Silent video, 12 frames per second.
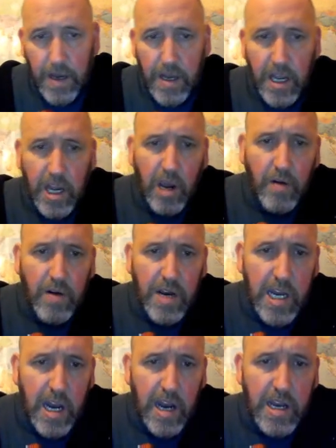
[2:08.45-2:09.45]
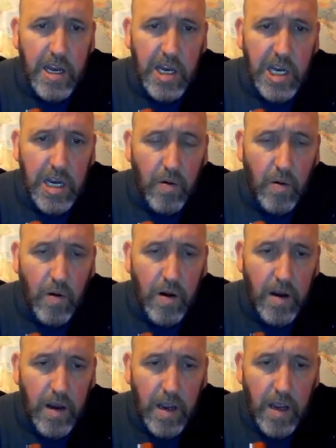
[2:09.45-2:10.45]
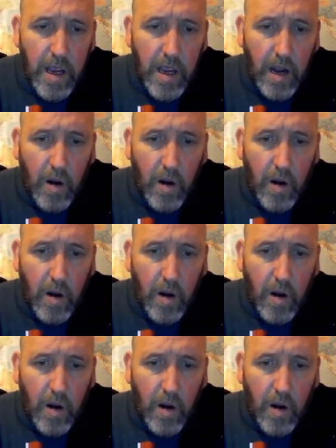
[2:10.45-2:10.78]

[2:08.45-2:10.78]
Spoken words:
The counter starts at 0. It